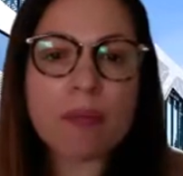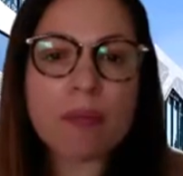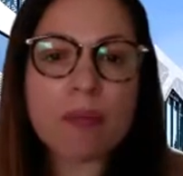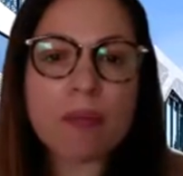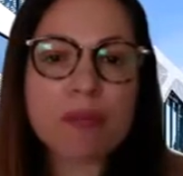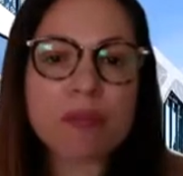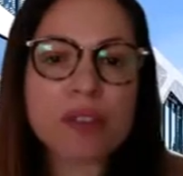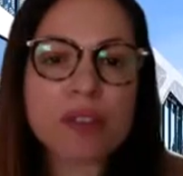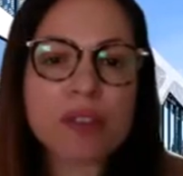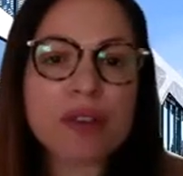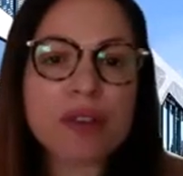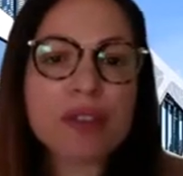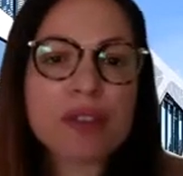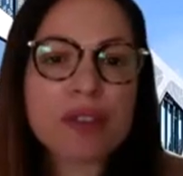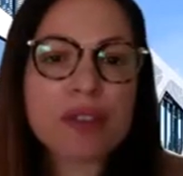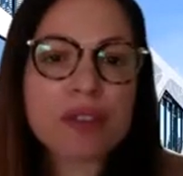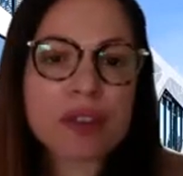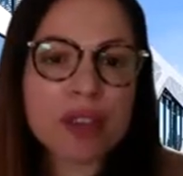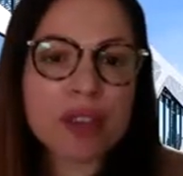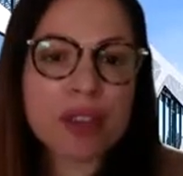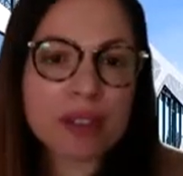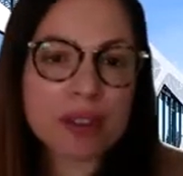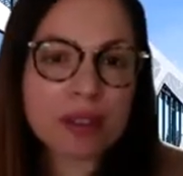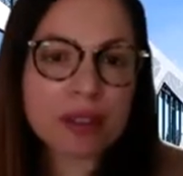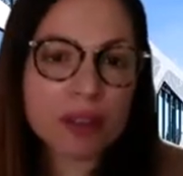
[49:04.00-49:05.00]

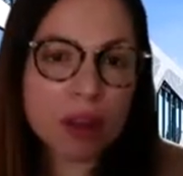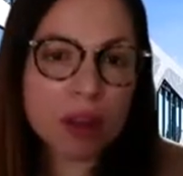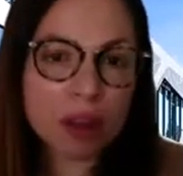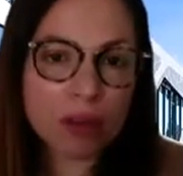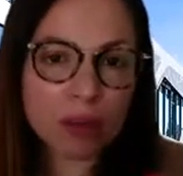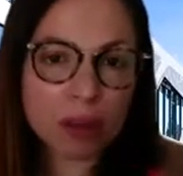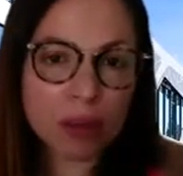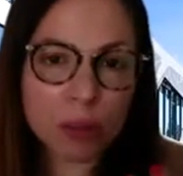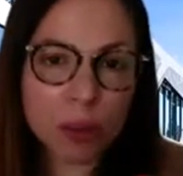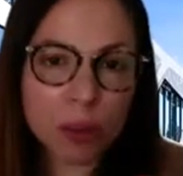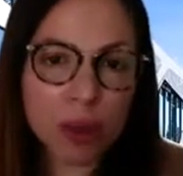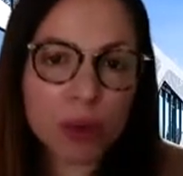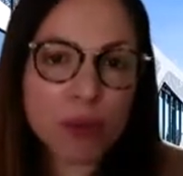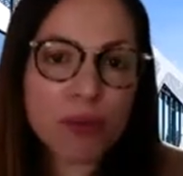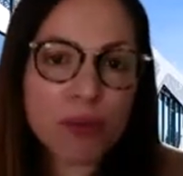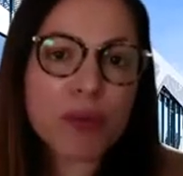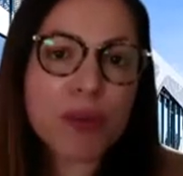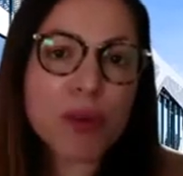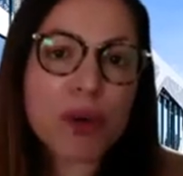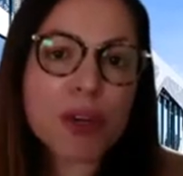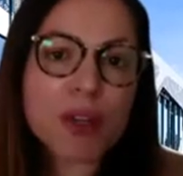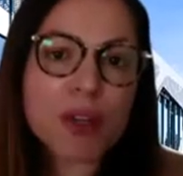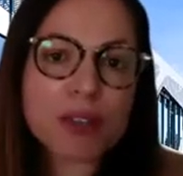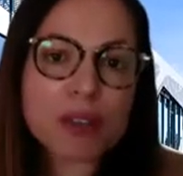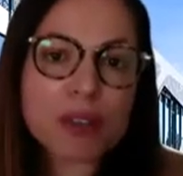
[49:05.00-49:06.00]
strengthening the
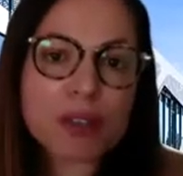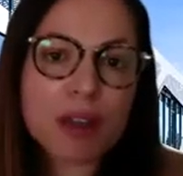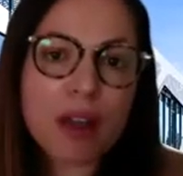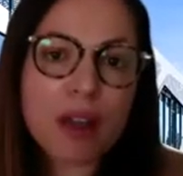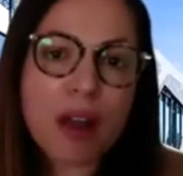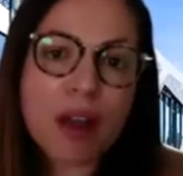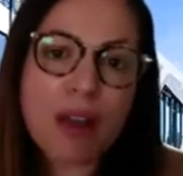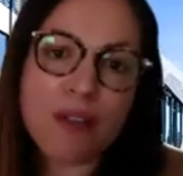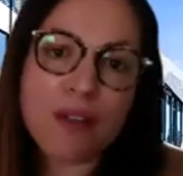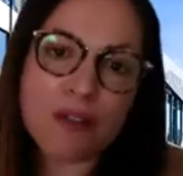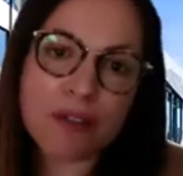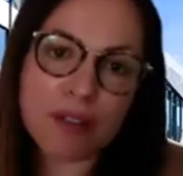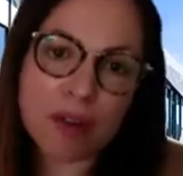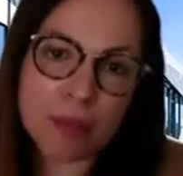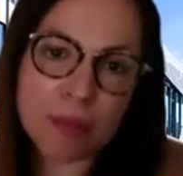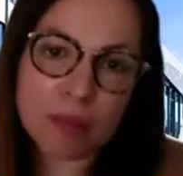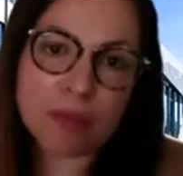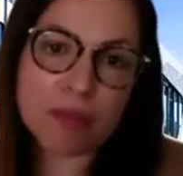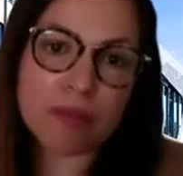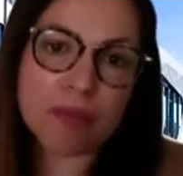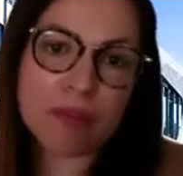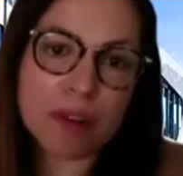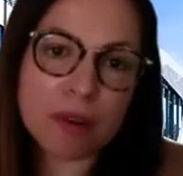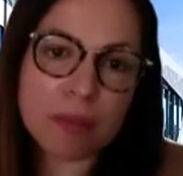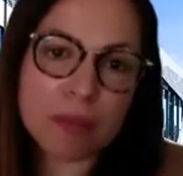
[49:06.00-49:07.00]
workforce from